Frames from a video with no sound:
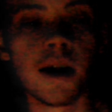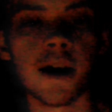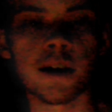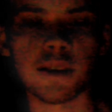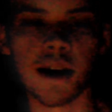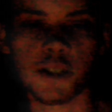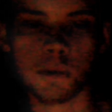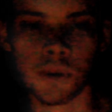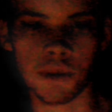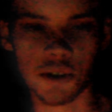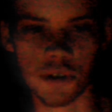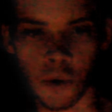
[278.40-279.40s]
And that's where
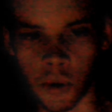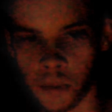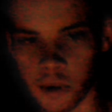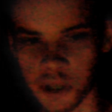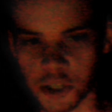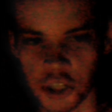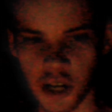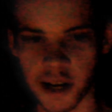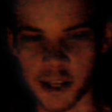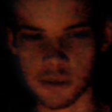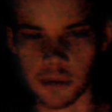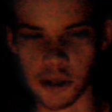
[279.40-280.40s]
the story really
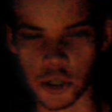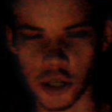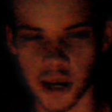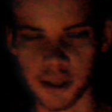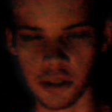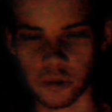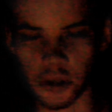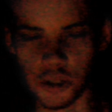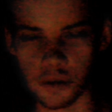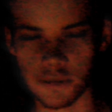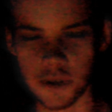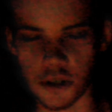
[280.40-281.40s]
shines, with the giant
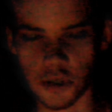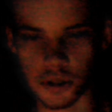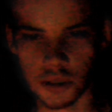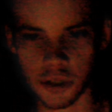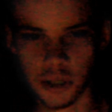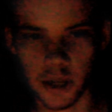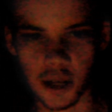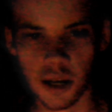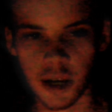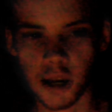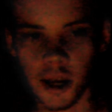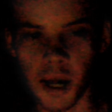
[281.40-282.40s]
creature features.
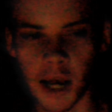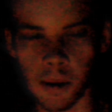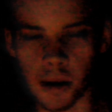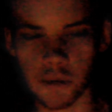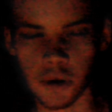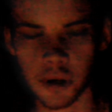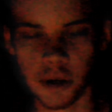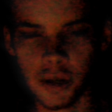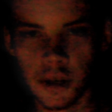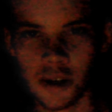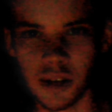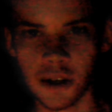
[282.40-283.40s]
However,
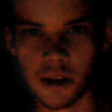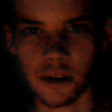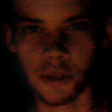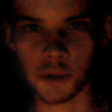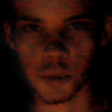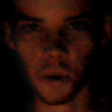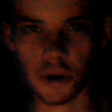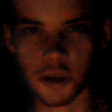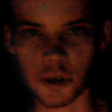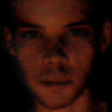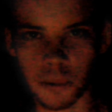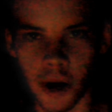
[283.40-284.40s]
there's one
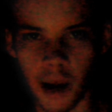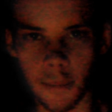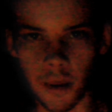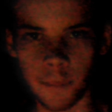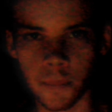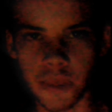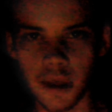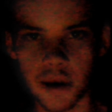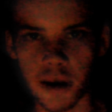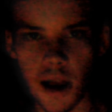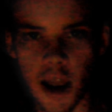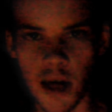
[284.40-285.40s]
huge problem.
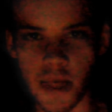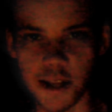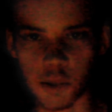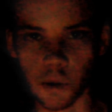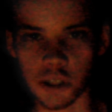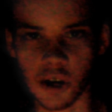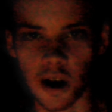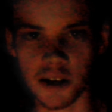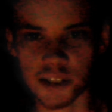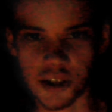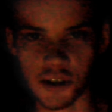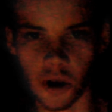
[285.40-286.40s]
And that's what
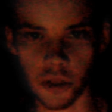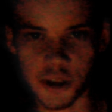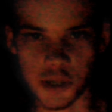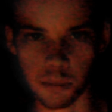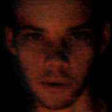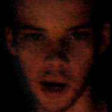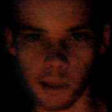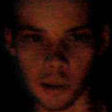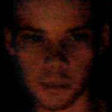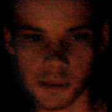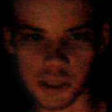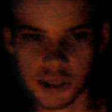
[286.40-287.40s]
causes all these
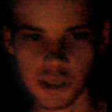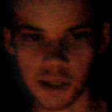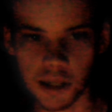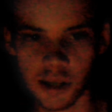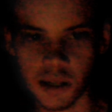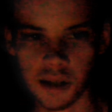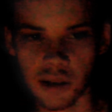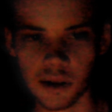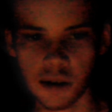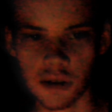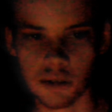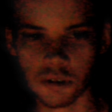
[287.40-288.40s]
problems.
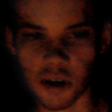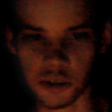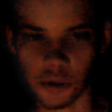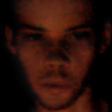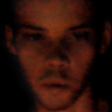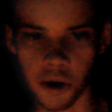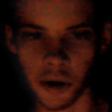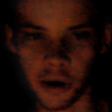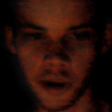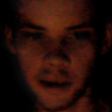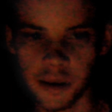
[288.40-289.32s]
Dr. Ritter.